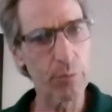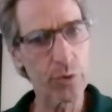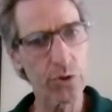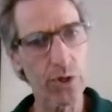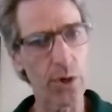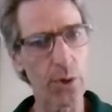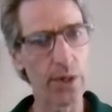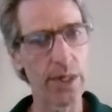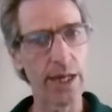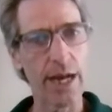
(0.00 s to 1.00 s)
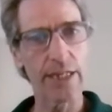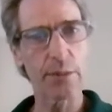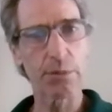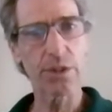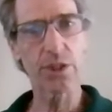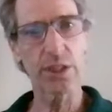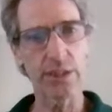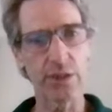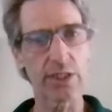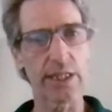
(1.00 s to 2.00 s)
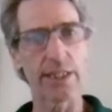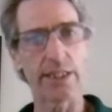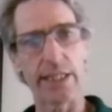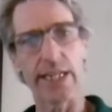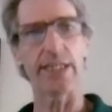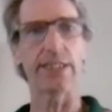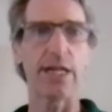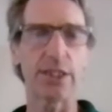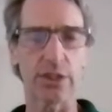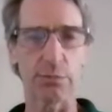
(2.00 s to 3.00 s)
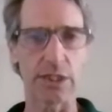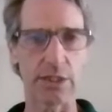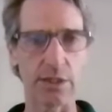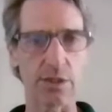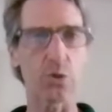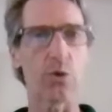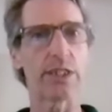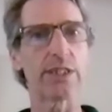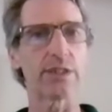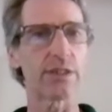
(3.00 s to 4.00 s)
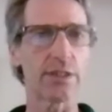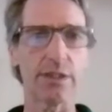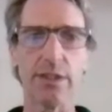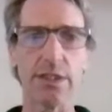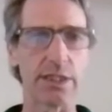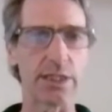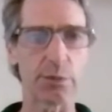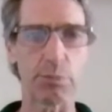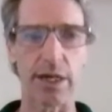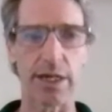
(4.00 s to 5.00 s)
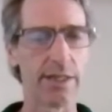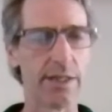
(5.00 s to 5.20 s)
So I appreciate you saying, yeah, I should have been into the 20s and 30s, but